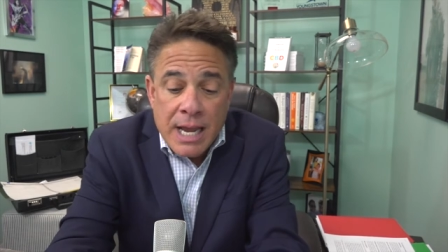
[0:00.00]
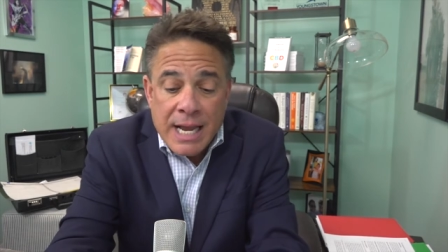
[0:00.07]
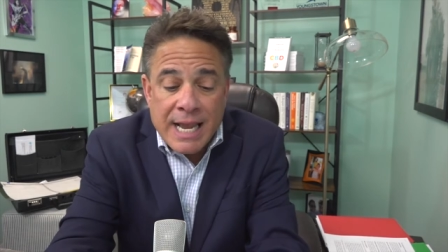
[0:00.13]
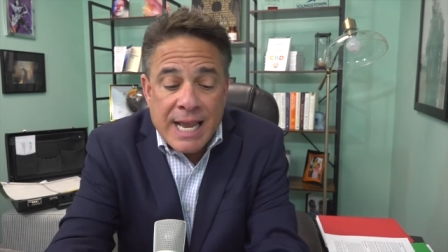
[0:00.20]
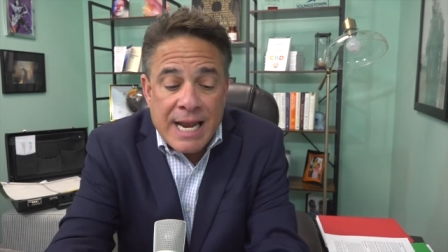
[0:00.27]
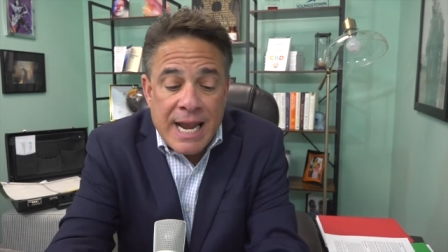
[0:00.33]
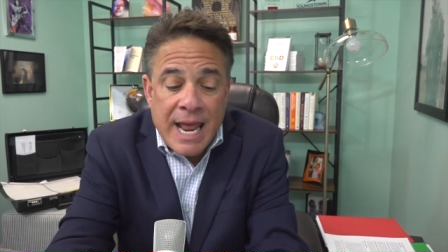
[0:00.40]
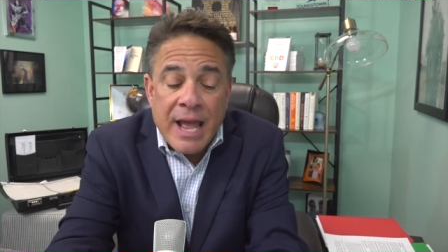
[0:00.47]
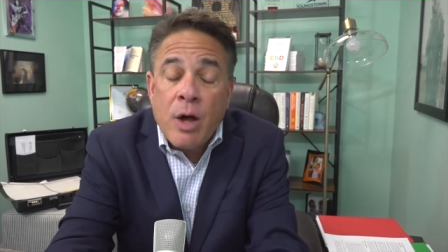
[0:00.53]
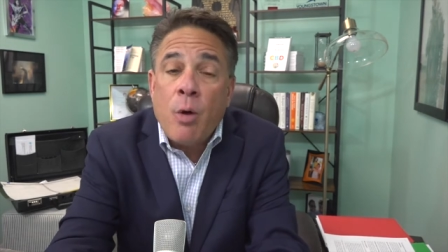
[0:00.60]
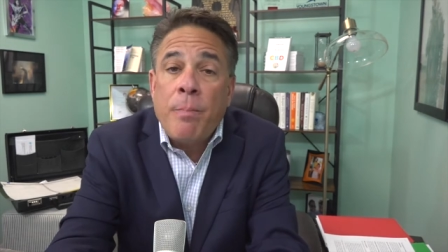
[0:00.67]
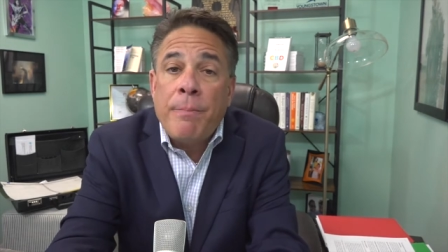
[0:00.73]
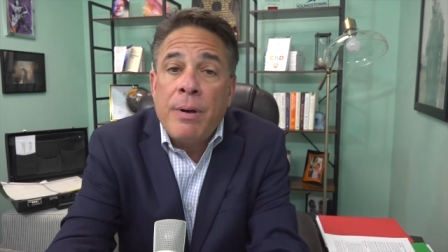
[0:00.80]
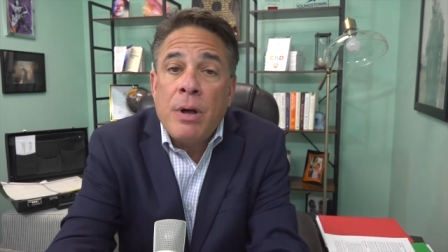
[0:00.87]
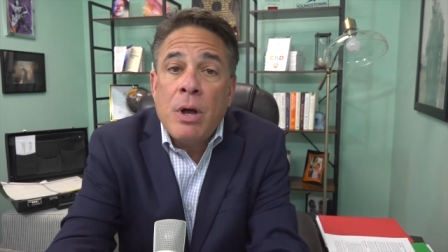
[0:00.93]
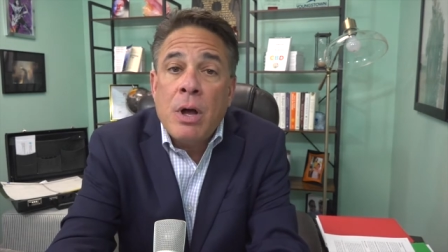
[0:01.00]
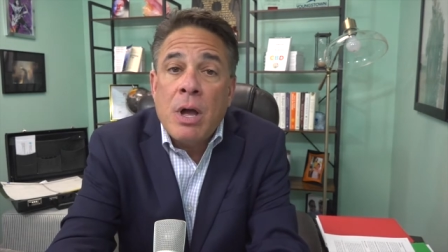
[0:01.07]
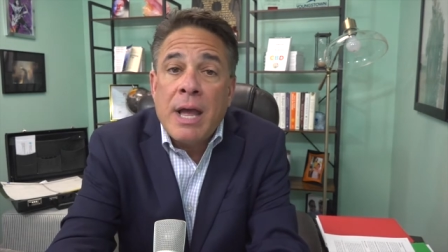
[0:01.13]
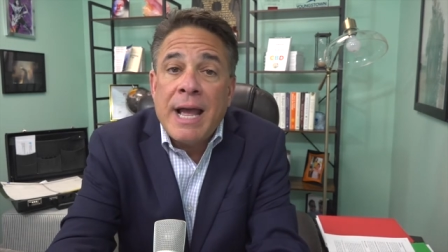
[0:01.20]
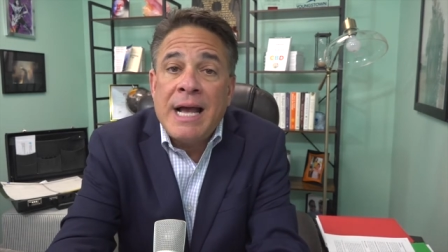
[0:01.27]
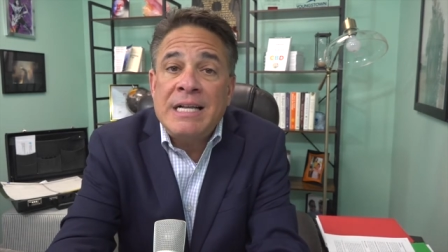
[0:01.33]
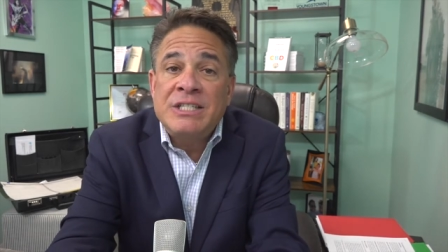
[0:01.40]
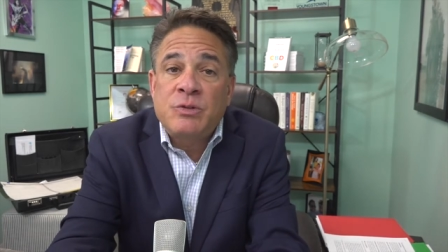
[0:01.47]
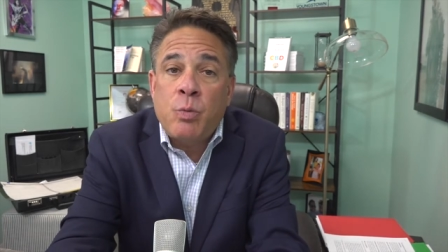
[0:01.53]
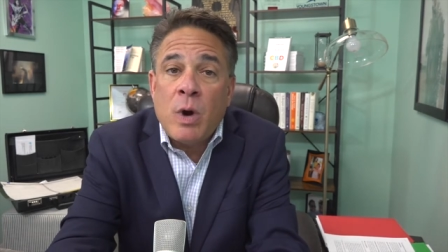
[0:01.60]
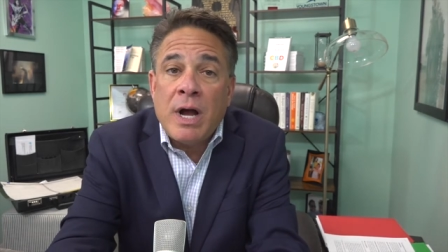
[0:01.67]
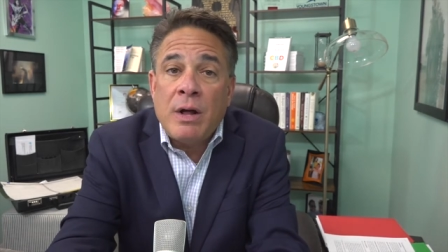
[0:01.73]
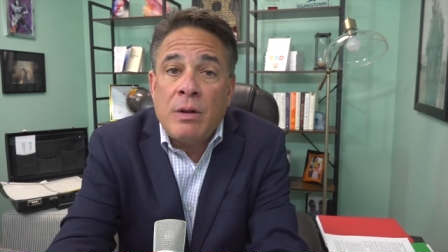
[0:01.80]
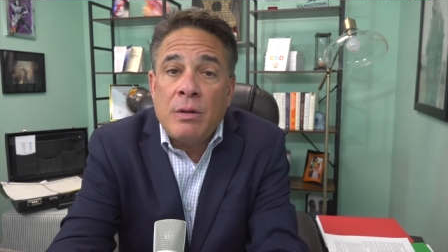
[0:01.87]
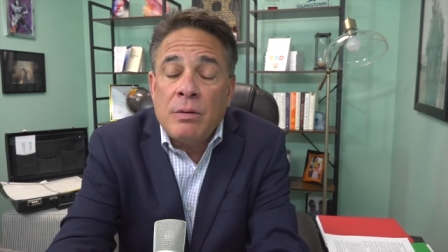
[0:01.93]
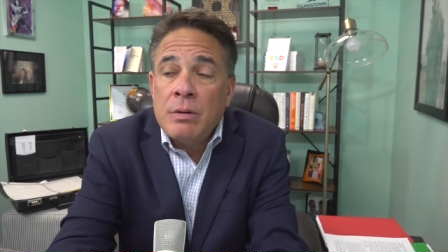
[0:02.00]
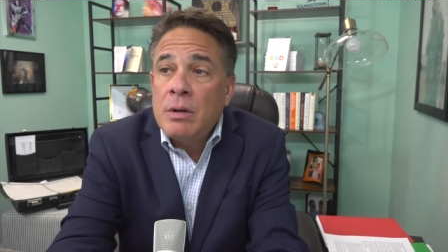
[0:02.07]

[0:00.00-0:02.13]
can help as well.